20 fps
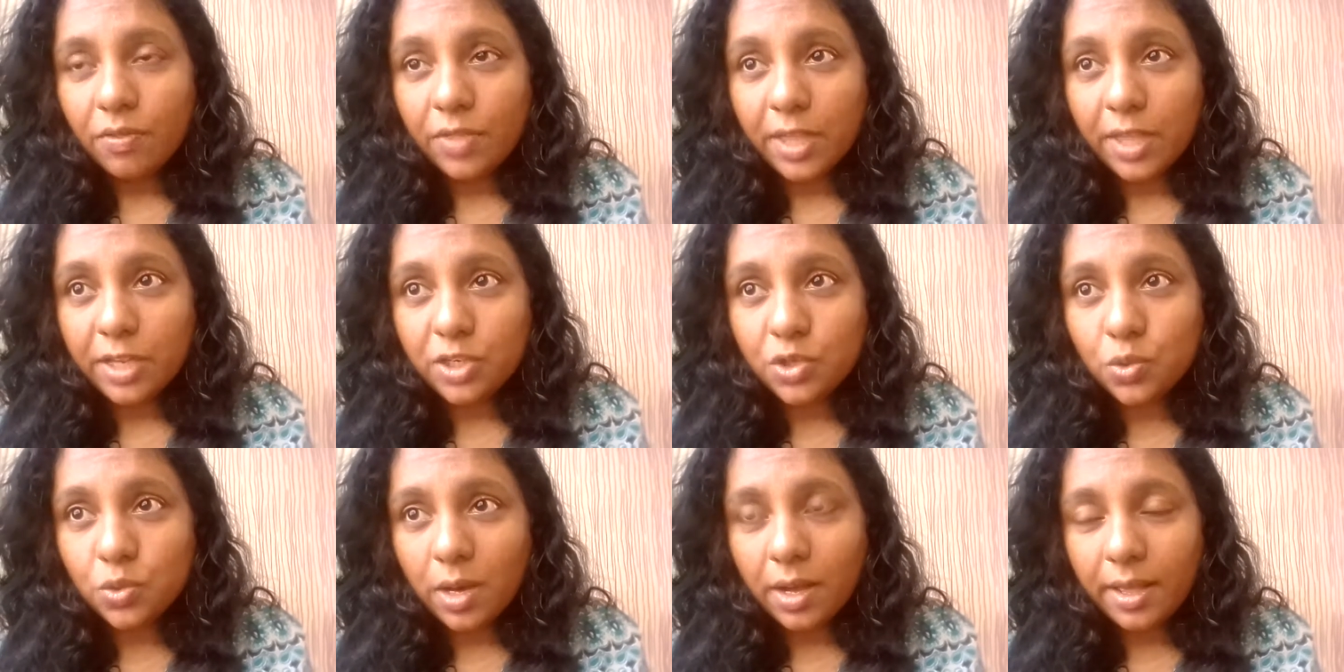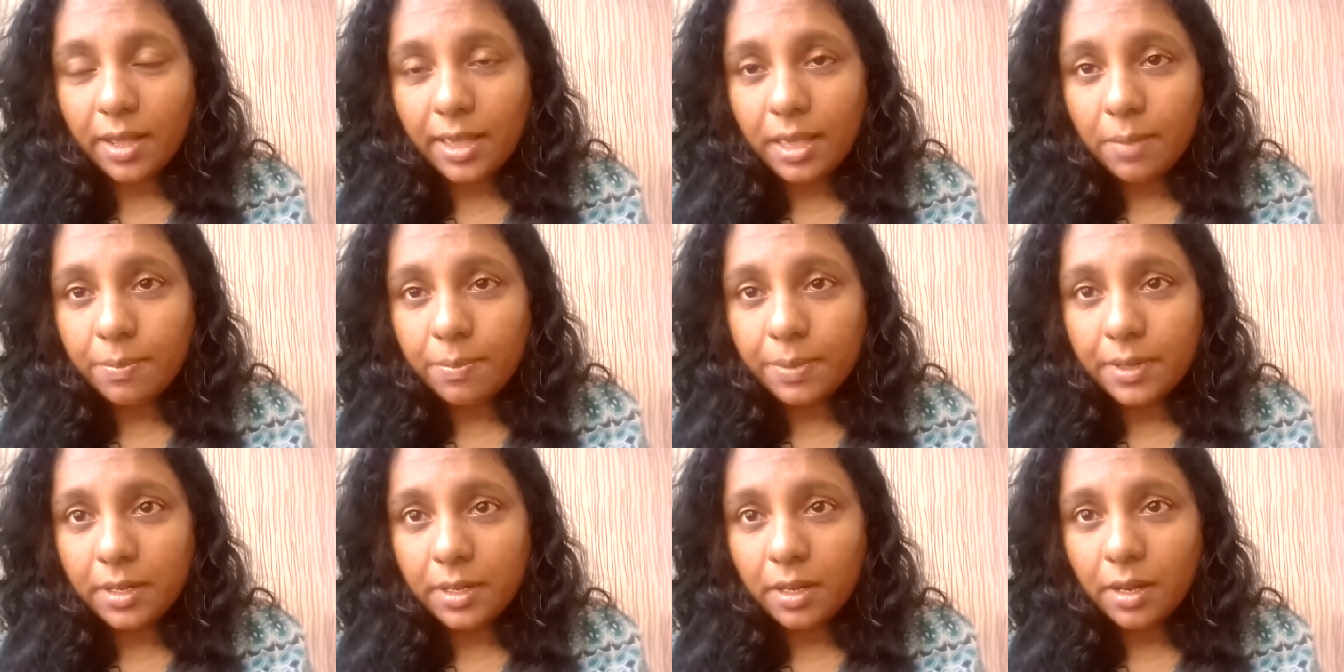that you are
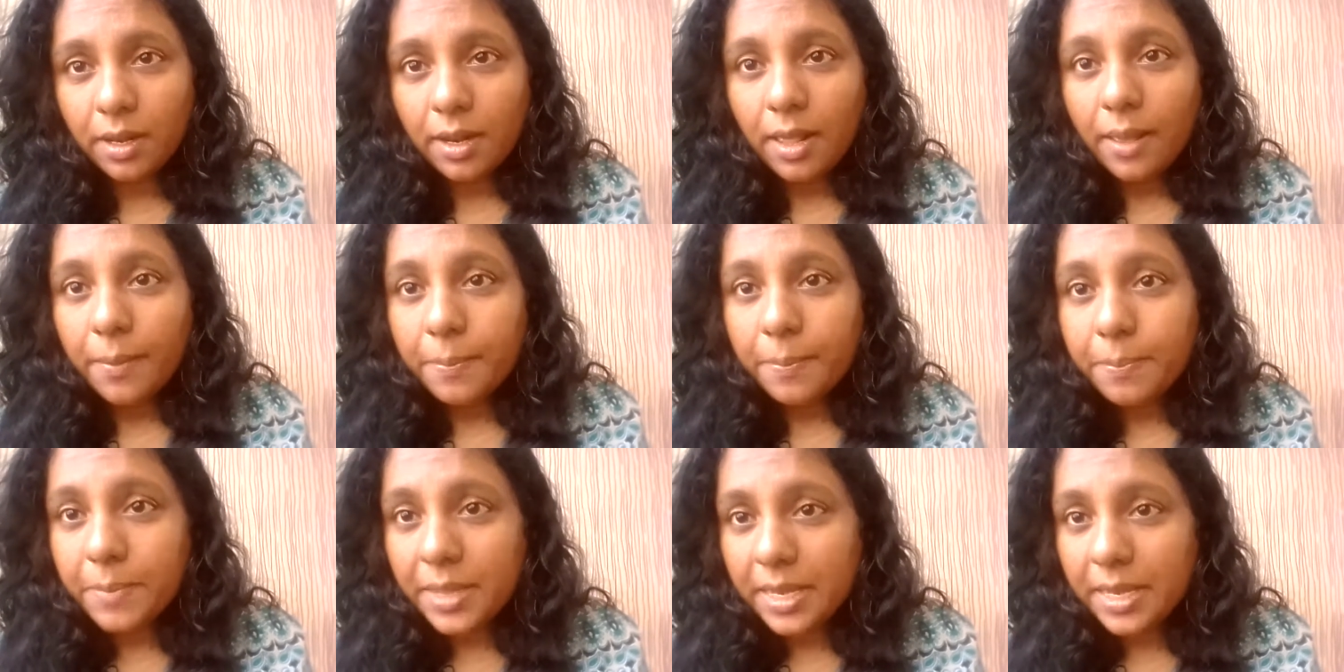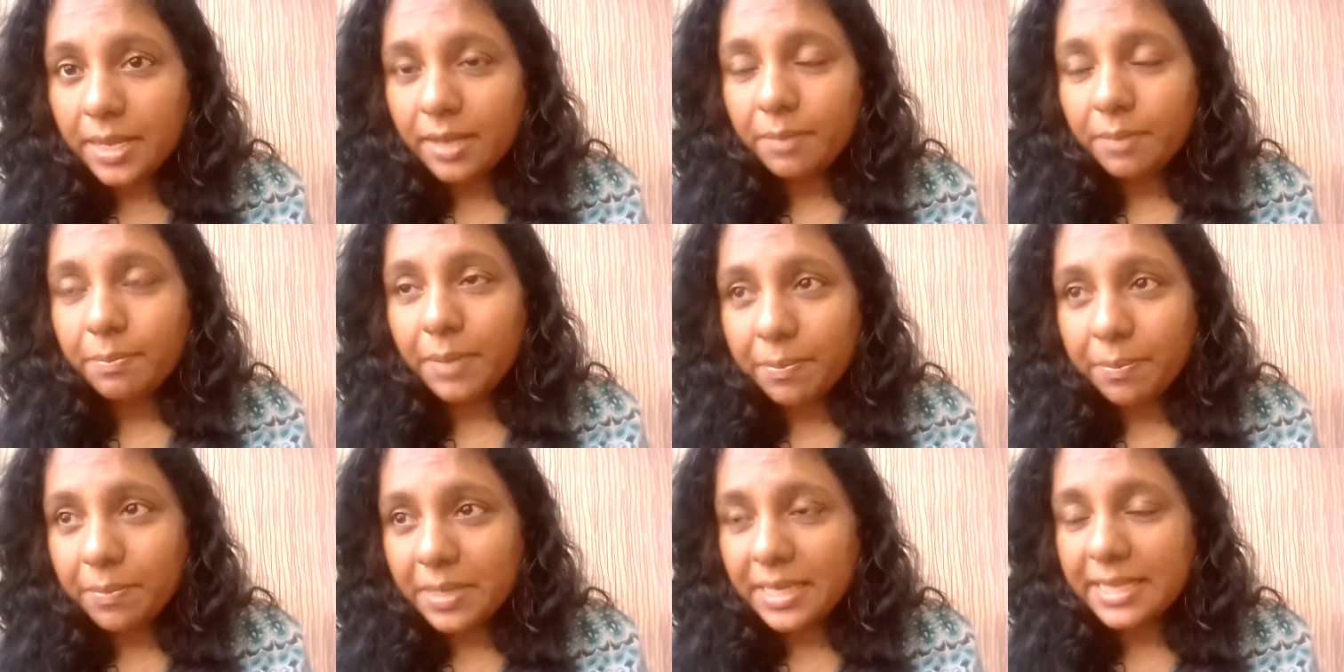able, minute
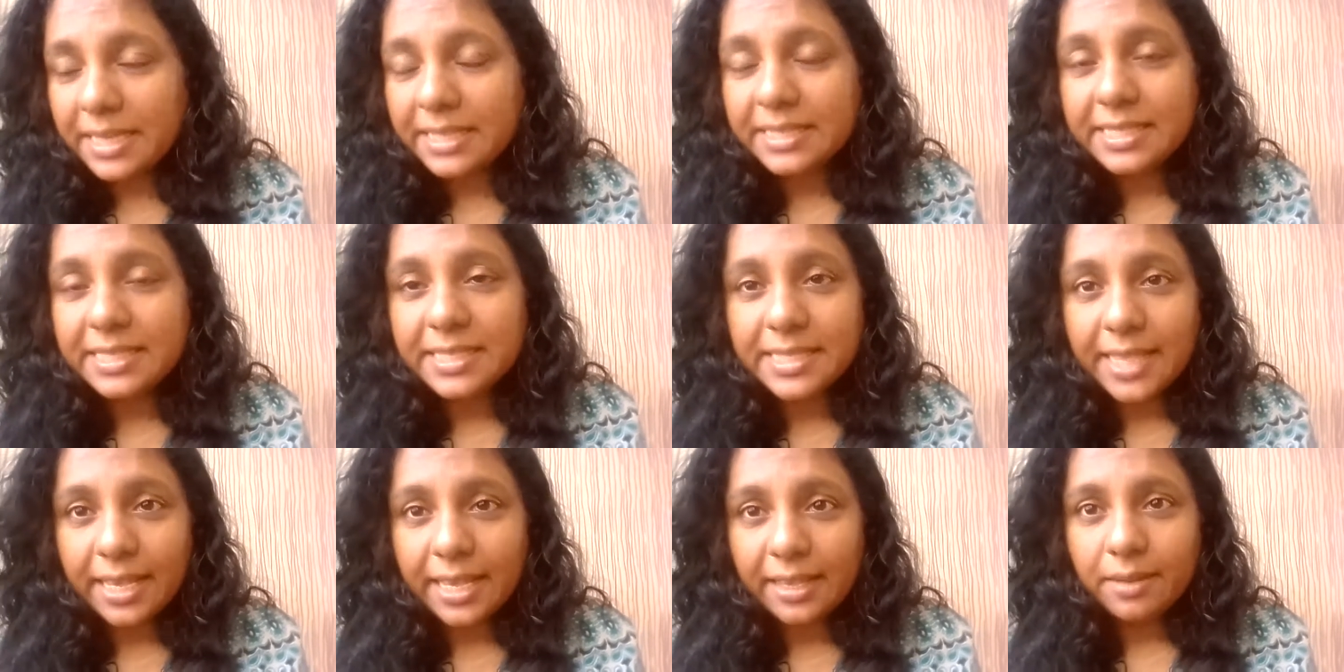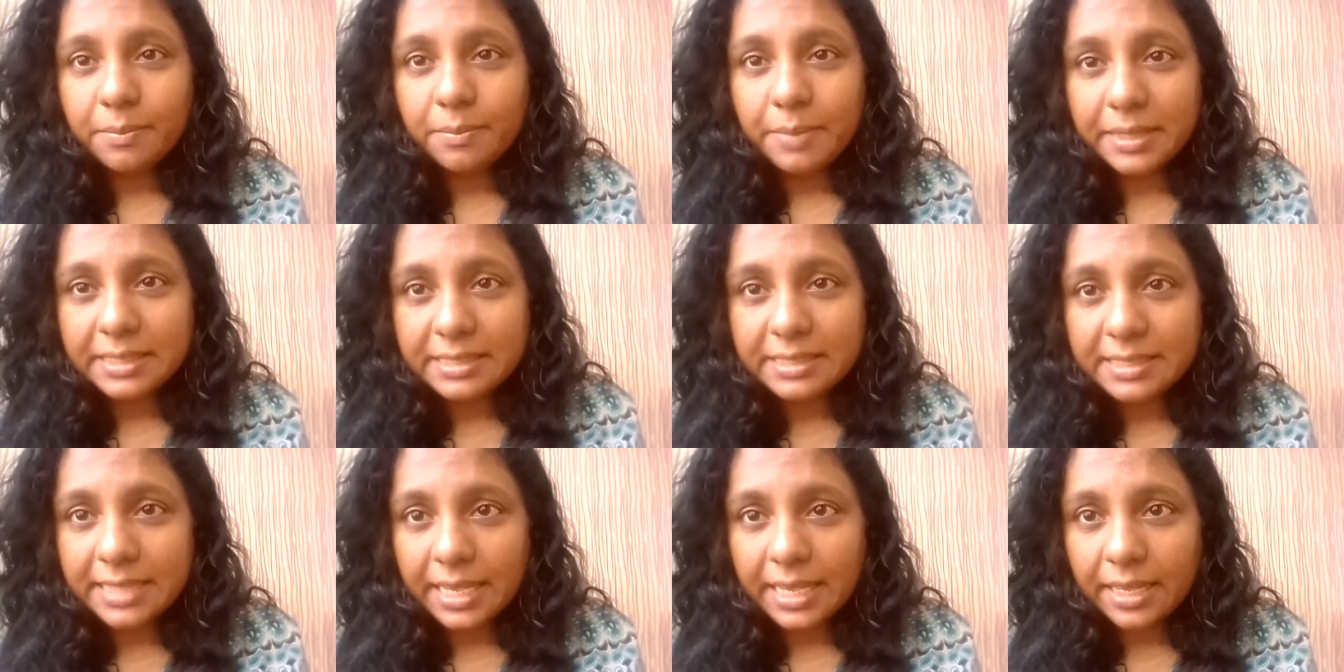by minute, second by
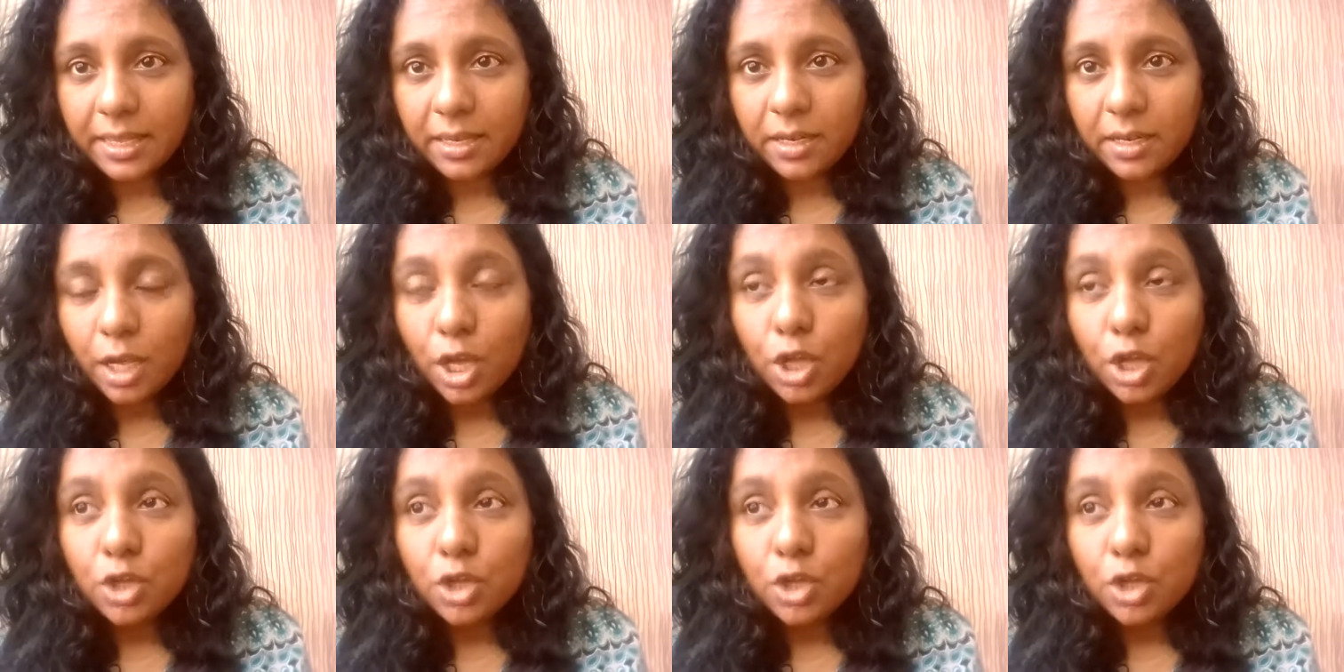second,